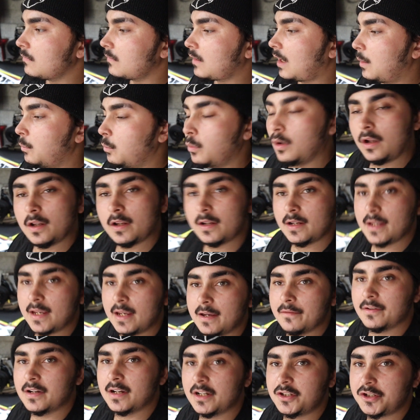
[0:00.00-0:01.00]
I'm willing to
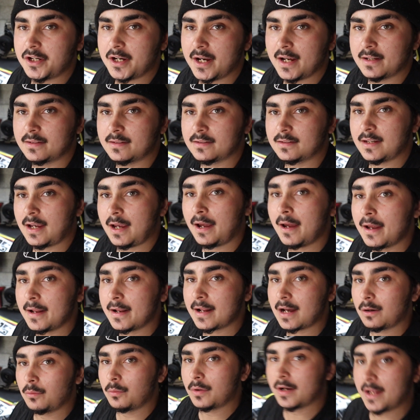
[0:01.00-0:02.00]
give it a chance,
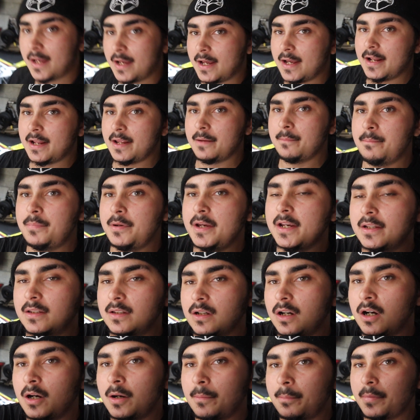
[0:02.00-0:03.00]
and I went ahead and
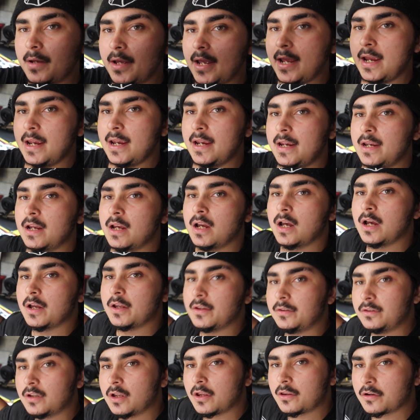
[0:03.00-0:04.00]
picked up a,
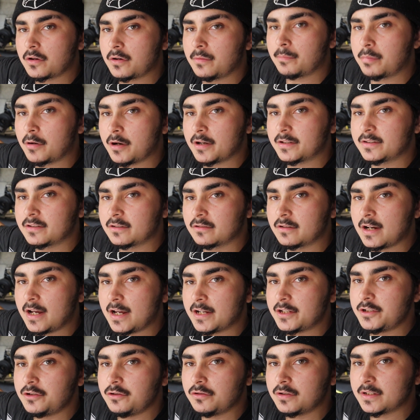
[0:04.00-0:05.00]
another compressor,
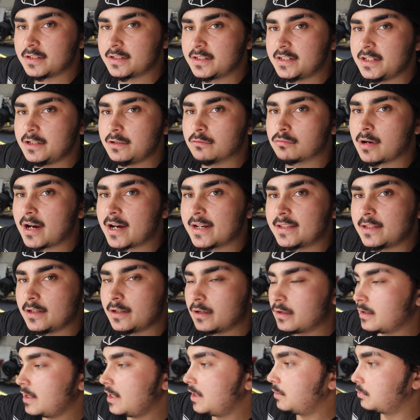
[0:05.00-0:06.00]
as you can see right
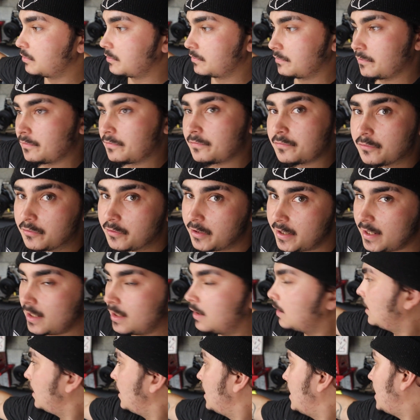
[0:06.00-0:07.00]
there. It was for
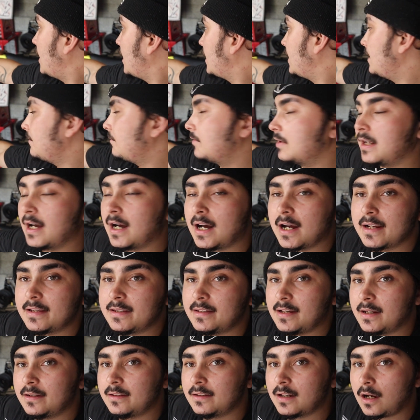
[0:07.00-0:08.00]
free. I gave the guy
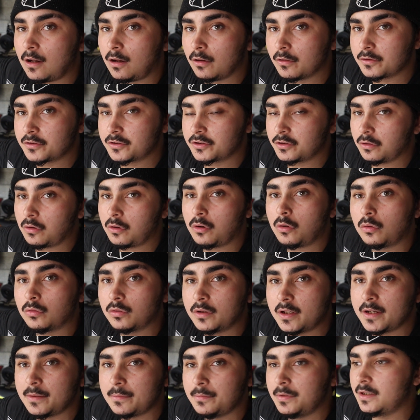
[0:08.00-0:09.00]
$10 to
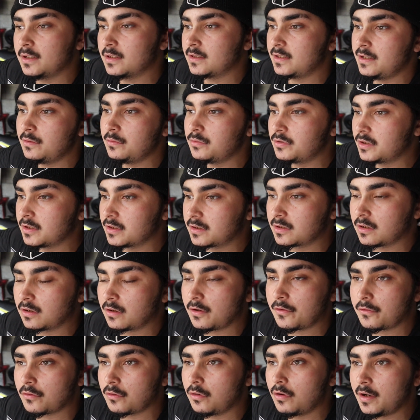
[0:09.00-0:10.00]
hold it because he was just
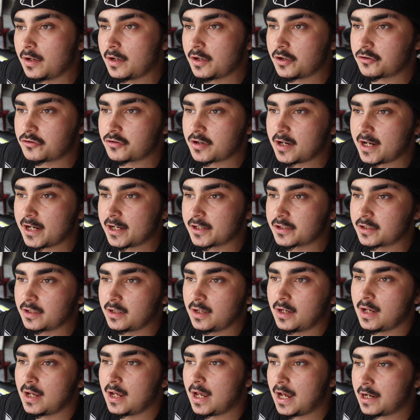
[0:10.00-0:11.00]
going to throw it in the trash.
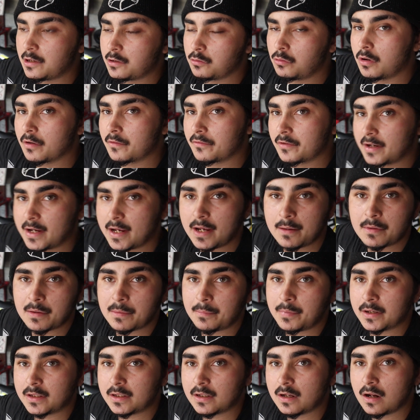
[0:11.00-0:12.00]
And whoever came
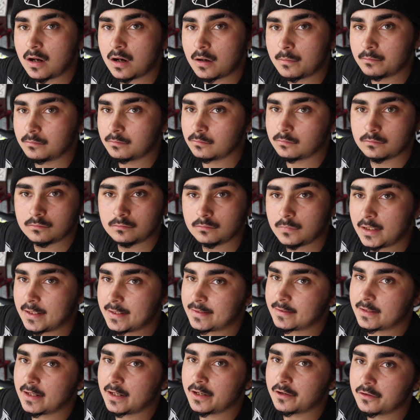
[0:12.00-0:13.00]
and picked it up,
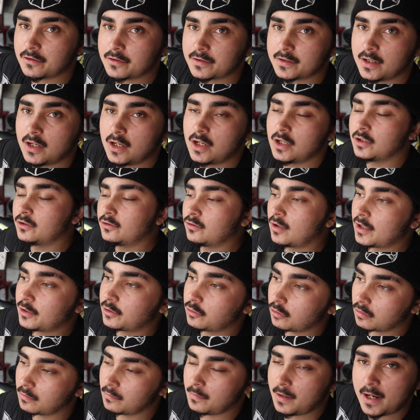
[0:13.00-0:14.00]
it's theirs. So I
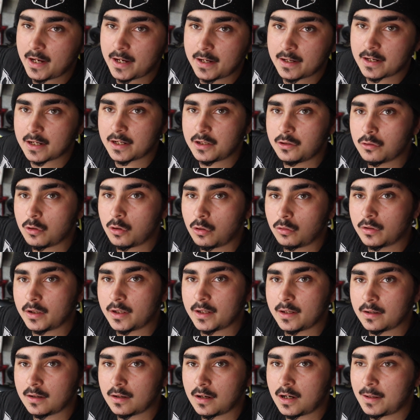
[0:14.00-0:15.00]
told him, hey, can you hold
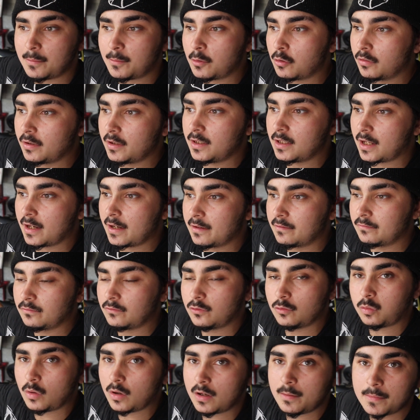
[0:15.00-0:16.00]
it? I'm only like
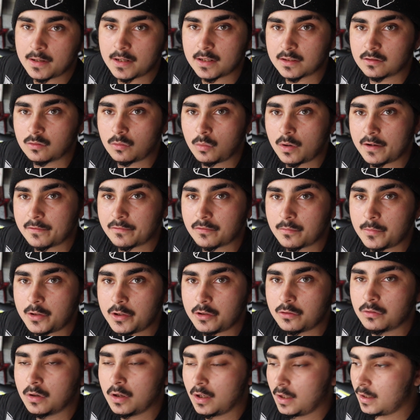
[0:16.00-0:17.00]
20 minutes away from
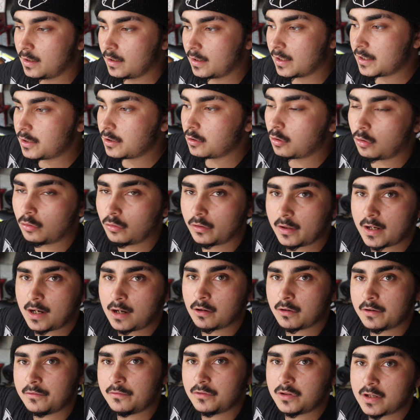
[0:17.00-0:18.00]
you. Can you hold it?
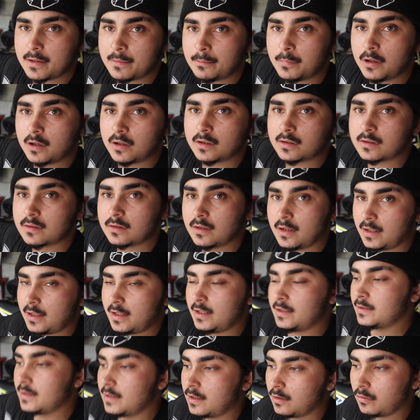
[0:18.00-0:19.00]
I'll give you 10 bucks. And
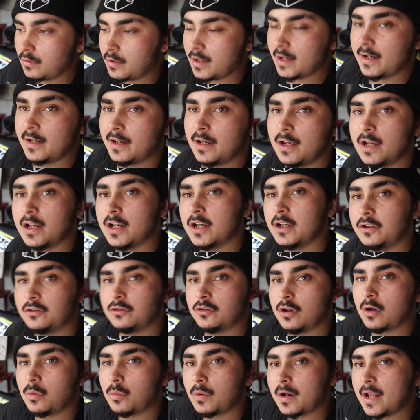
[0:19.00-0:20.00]
he said, okay.
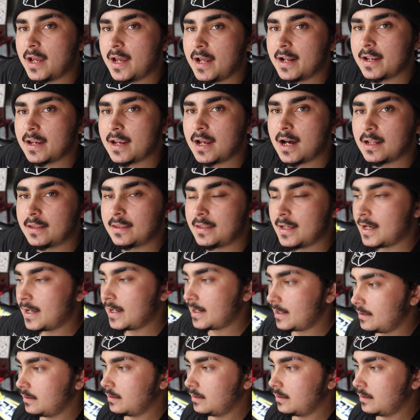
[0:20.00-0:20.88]
So I went ahead and got that.